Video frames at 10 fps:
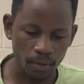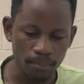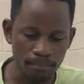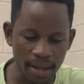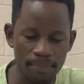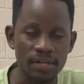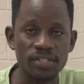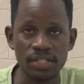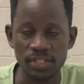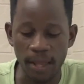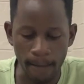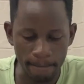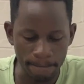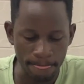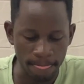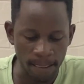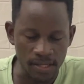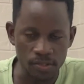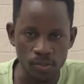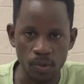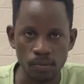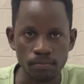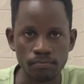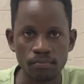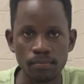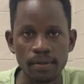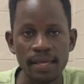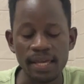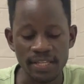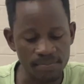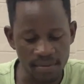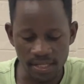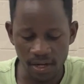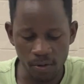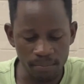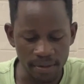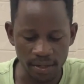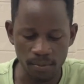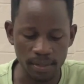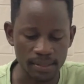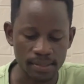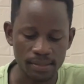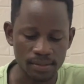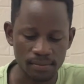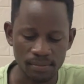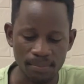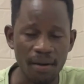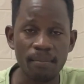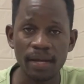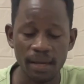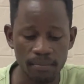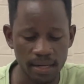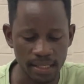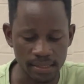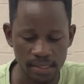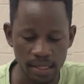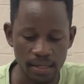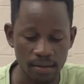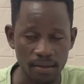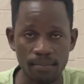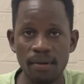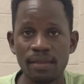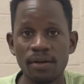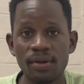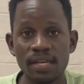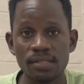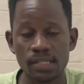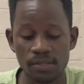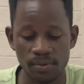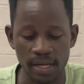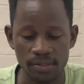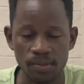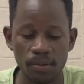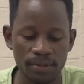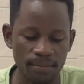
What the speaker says: my patient here. So his major complaint was the mom came in and said, by the way, he's 3 years old.